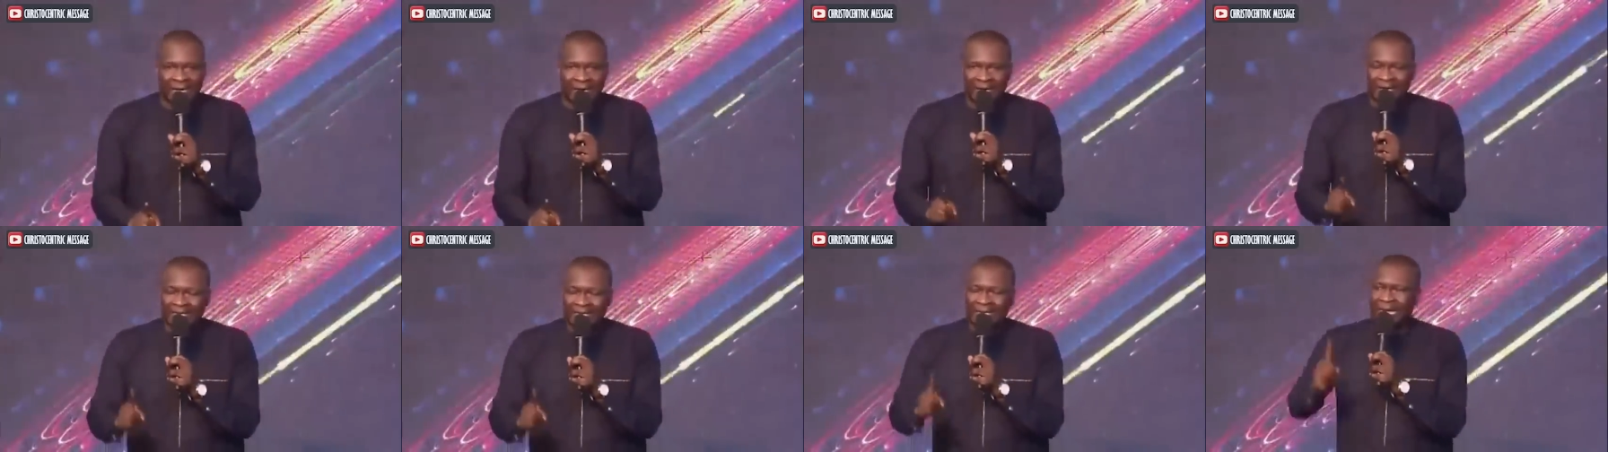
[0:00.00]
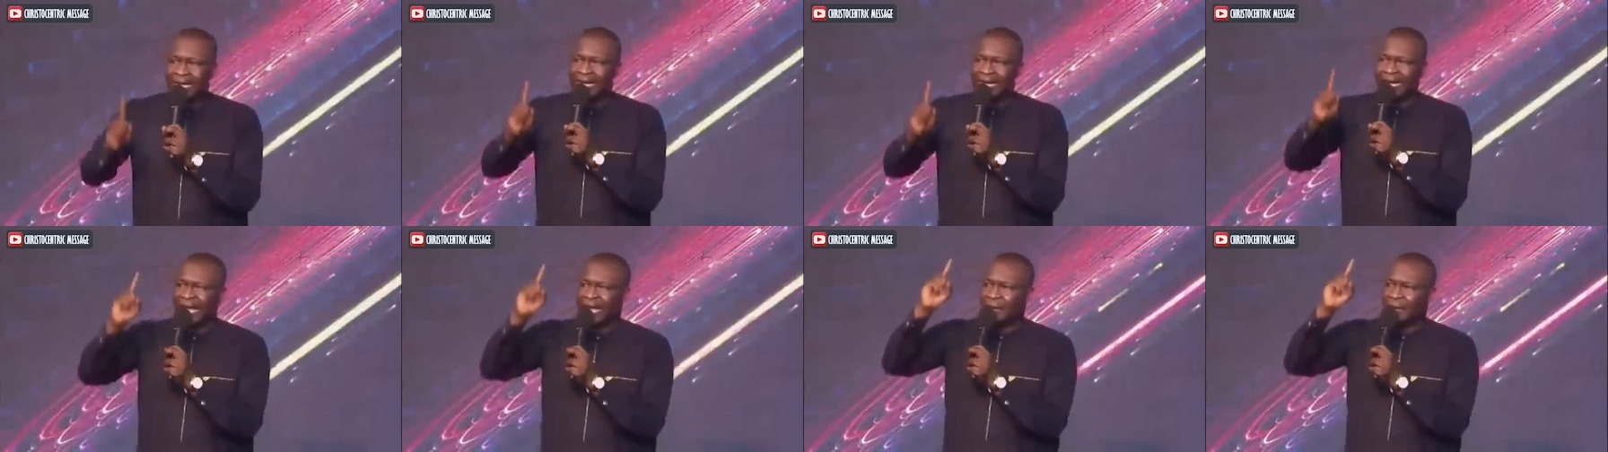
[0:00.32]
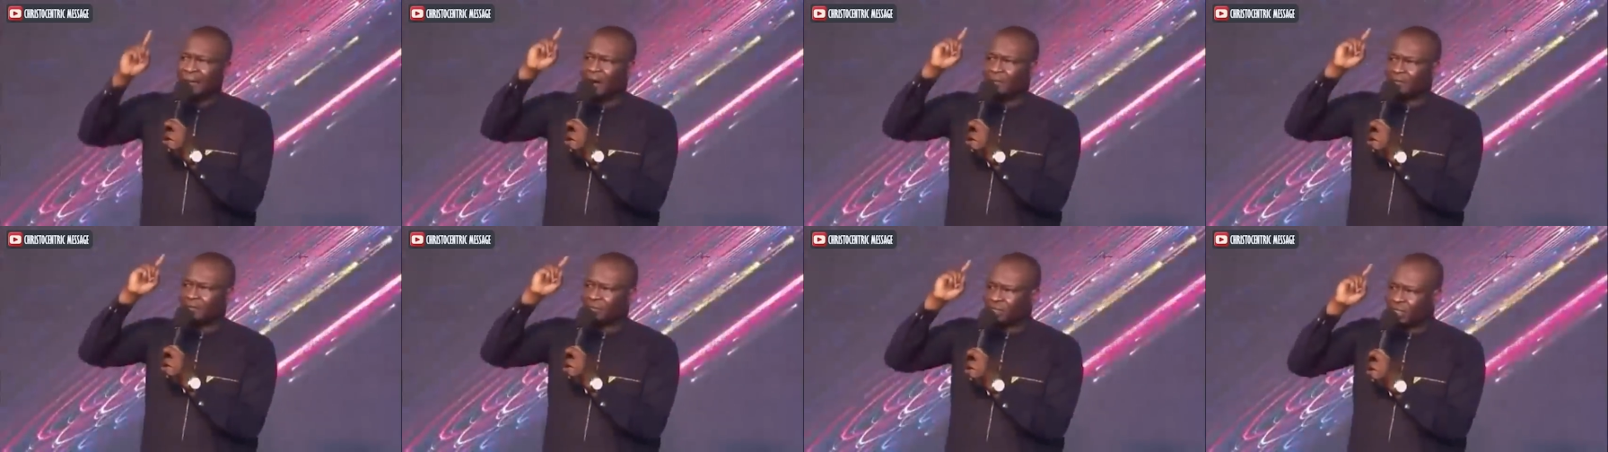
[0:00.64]
in the
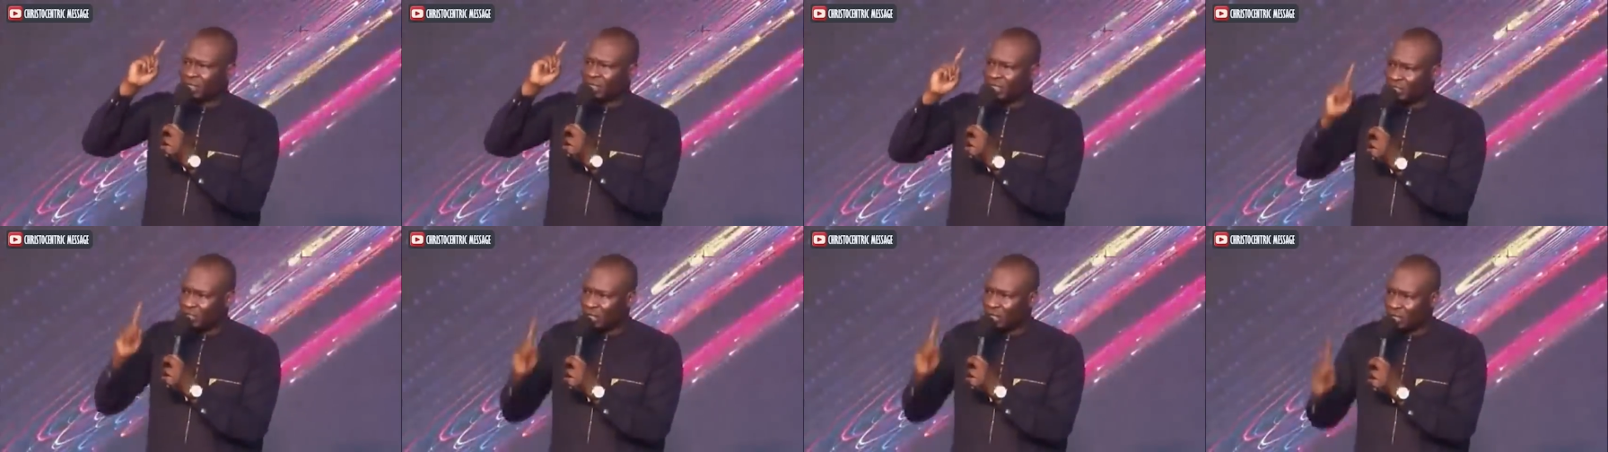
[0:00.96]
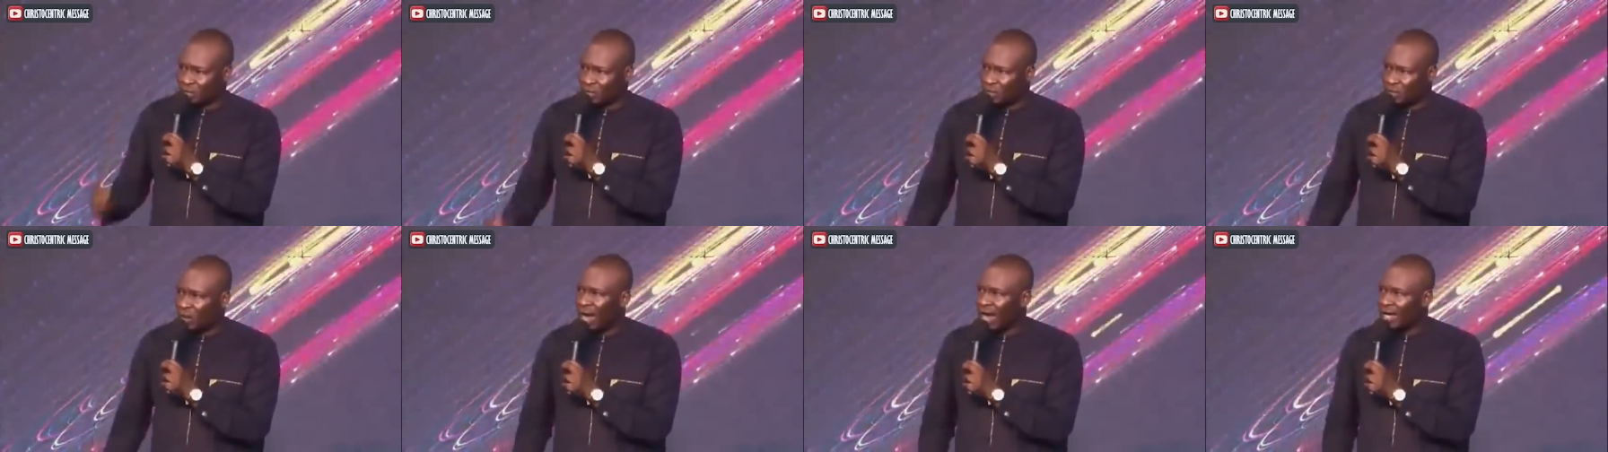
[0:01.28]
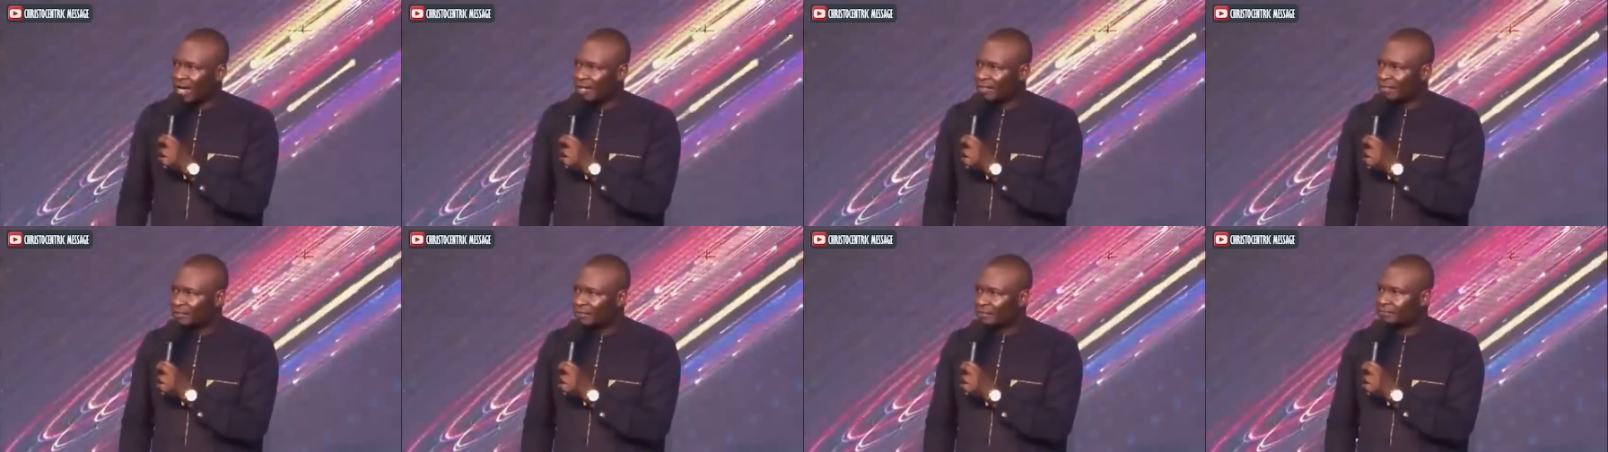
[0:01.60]
name of Jesus
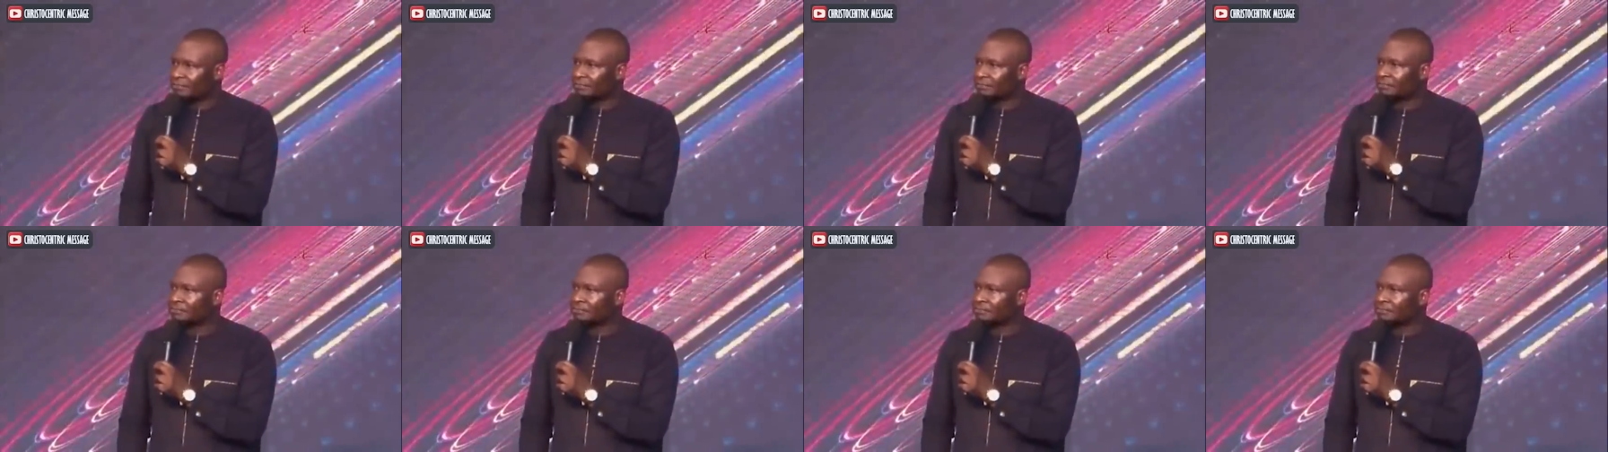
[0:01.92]
Christ.